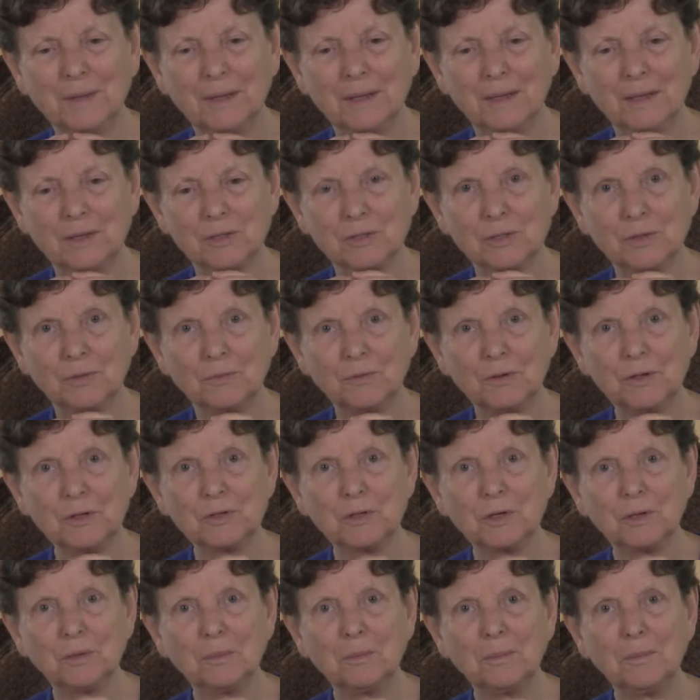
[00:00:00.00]

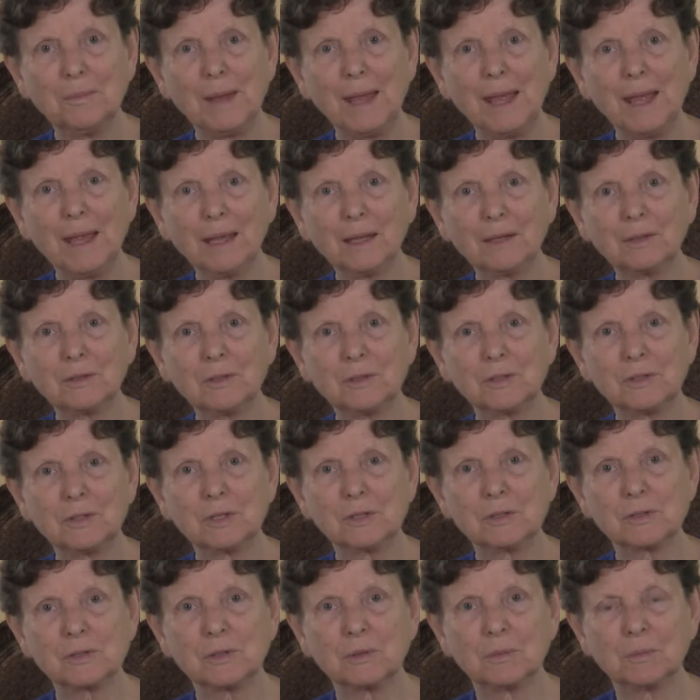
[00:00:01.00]
sufficient
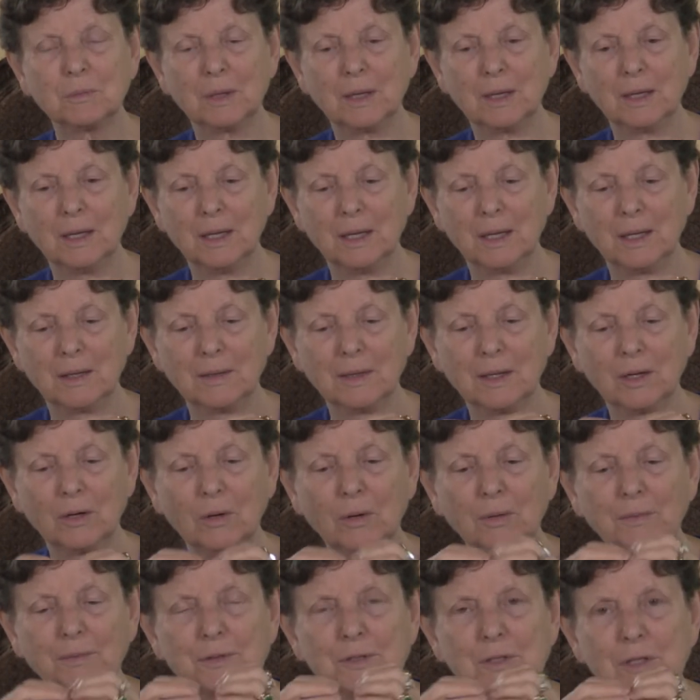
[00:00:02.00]
magnetism that
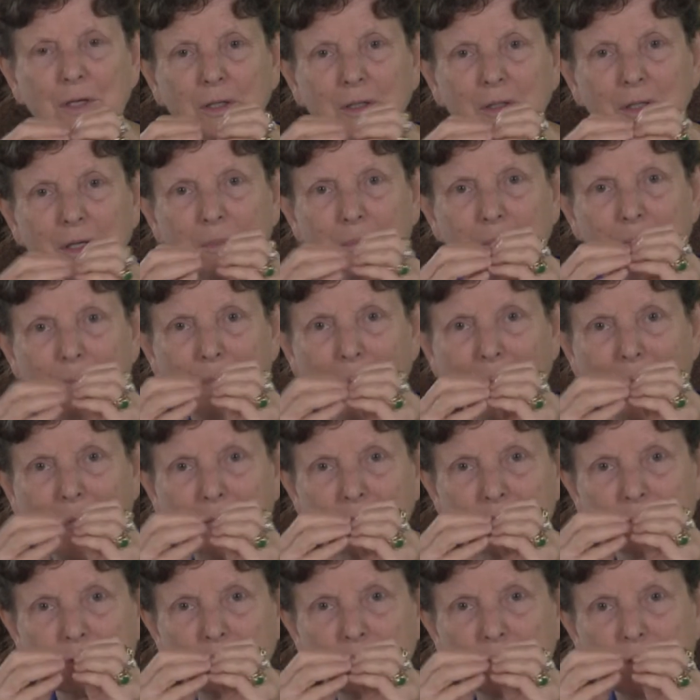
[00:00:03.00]
all of a sudden it
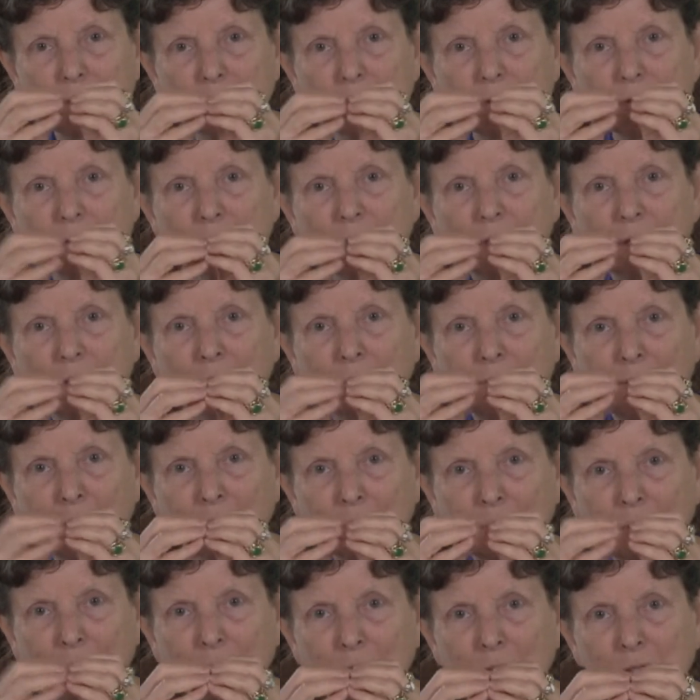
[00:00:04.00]
matches a
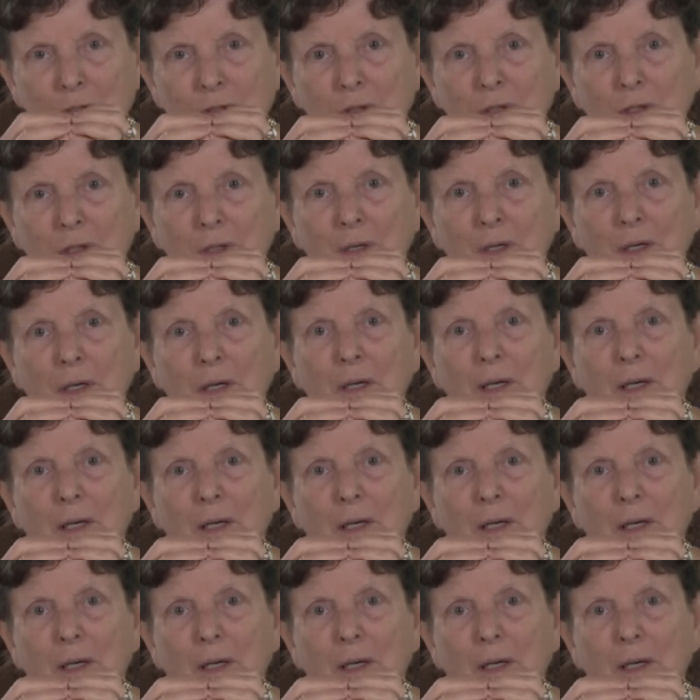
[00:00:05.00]
vibration